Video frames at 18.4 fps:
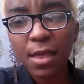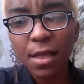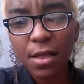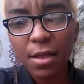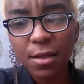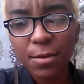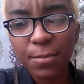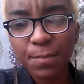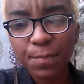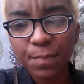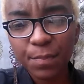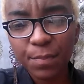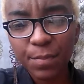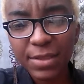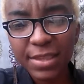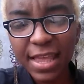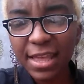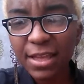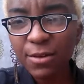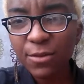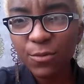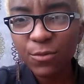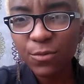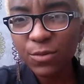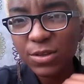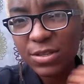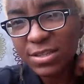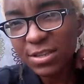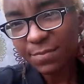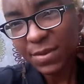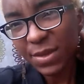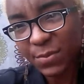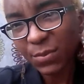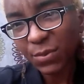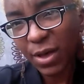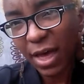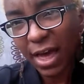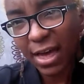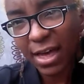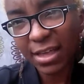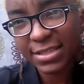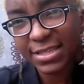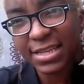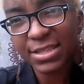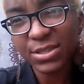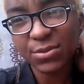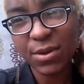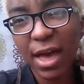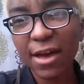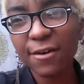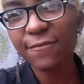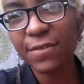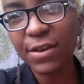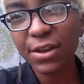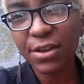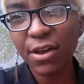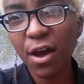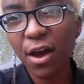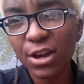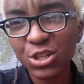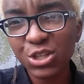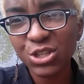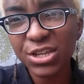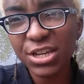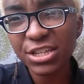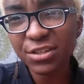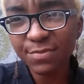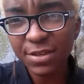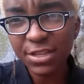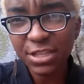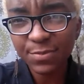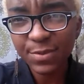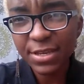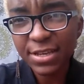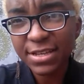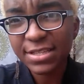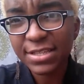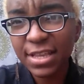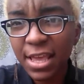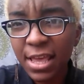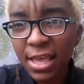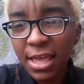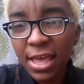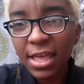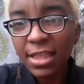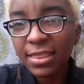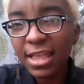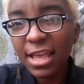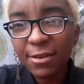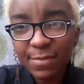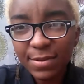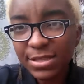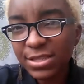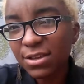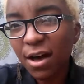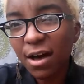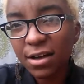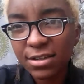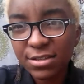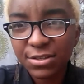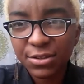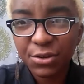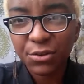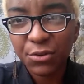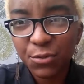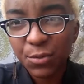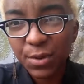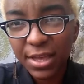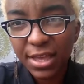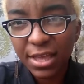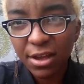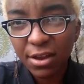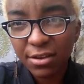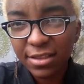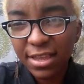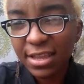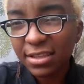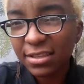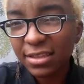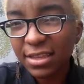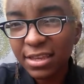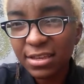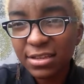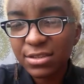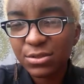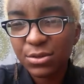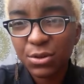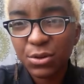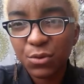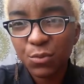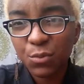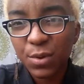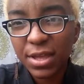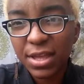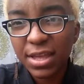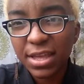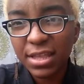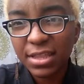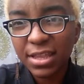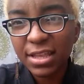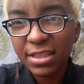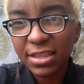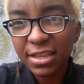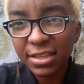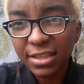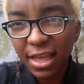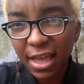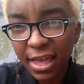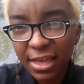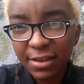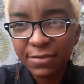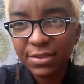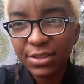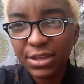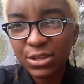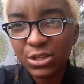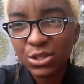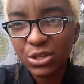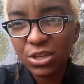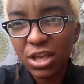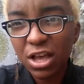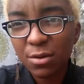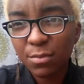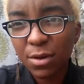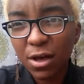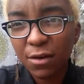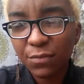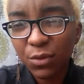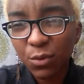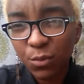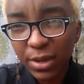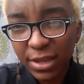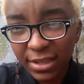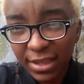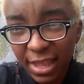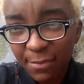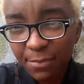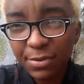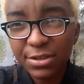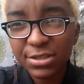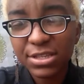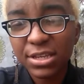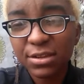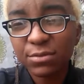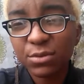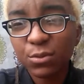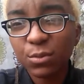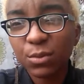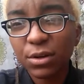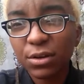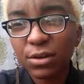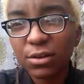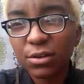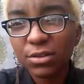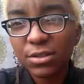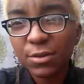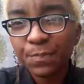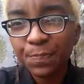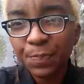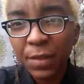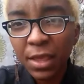Some people tend to have very harsh judgments because they've been taught a certain way or they think a certain way and they think that everything should come off the way they perceive the world.